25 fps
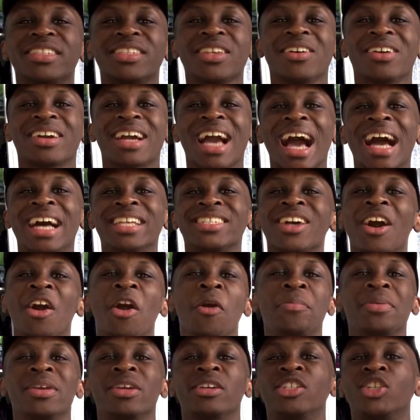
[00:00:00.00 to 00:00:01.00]
So guys, I
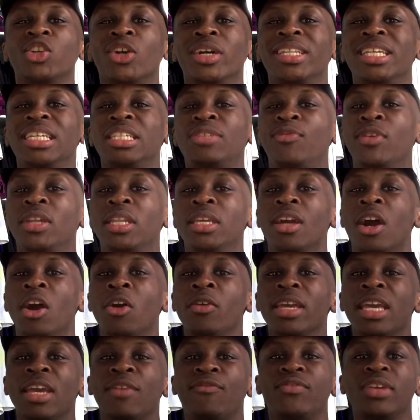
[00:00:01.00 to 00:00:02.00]
hope you enjoyed this
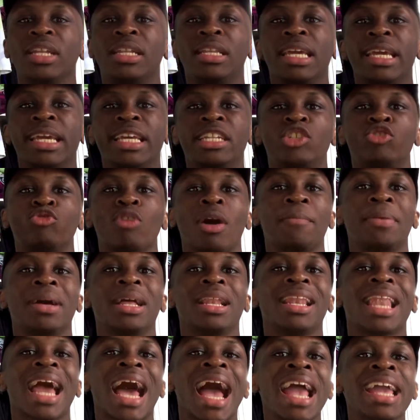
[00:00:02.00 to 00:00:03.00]
video. If you did, drop
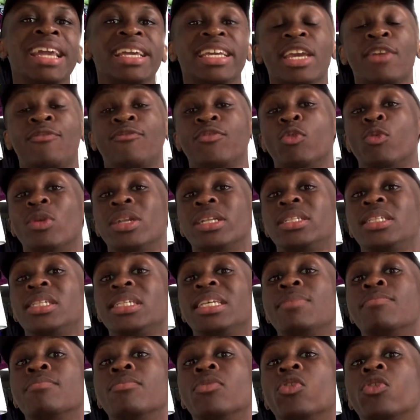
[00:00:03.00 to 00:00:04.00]
a like. If you want to
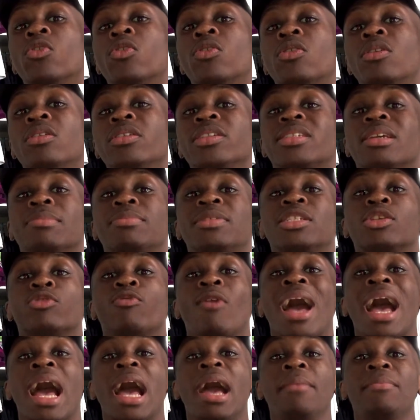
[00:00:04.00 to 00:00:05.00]
see more,
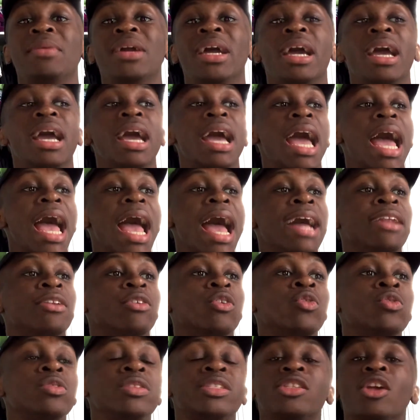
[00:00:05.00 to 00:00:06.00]
subscribe. And
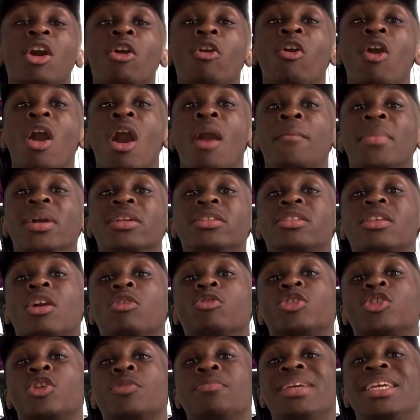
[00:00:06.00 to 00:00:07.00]
also, I'm on
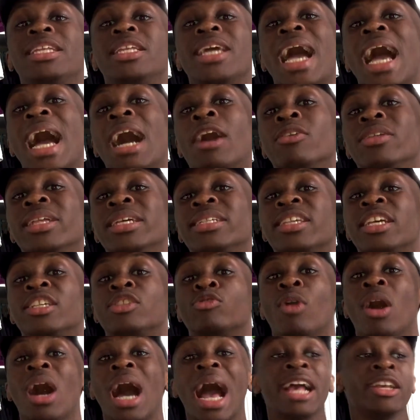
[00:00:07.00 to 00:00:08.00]
social media outlets
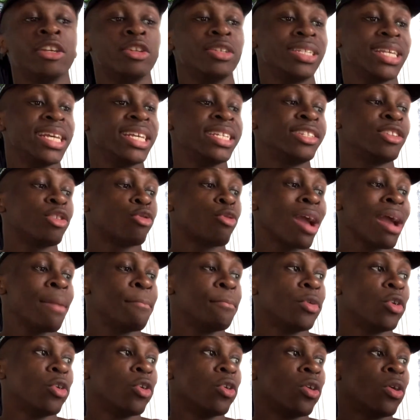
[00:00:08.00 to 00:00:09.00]
as well. I use Instagram
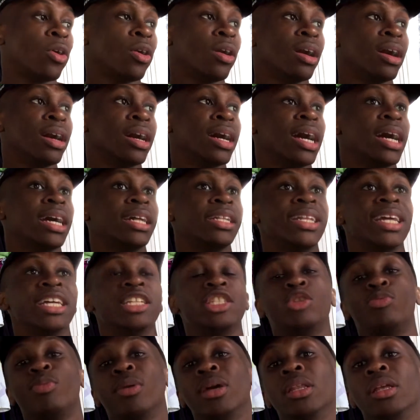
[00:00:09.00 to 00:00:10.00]
more
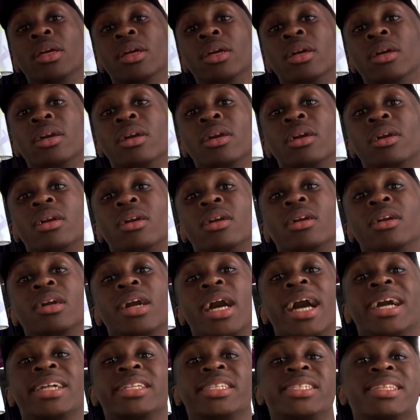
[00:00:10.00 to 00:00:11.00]
than Twitter
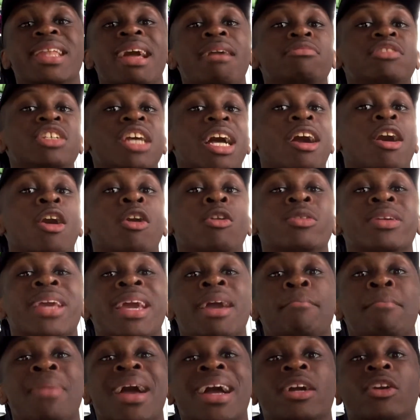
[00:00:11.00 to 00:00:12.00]
and Snapchat. I'll
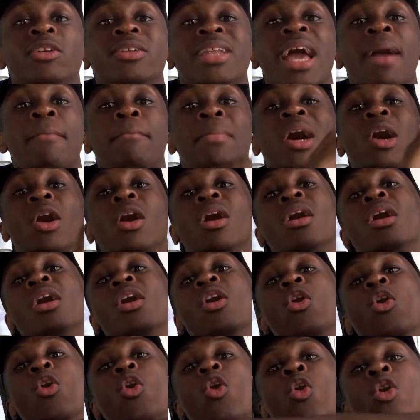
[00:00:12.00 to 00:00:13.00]
get back on that. But
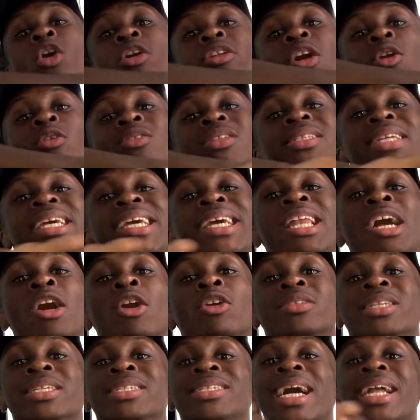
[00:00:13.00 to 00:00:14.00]
all those
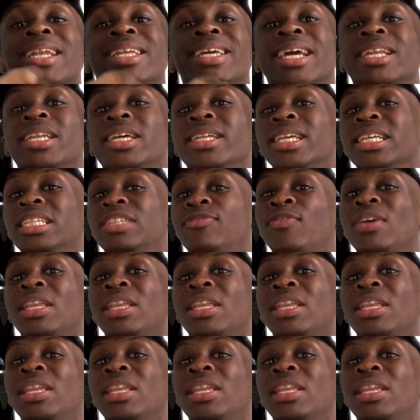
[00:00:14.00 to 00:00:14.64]
details is at the end of this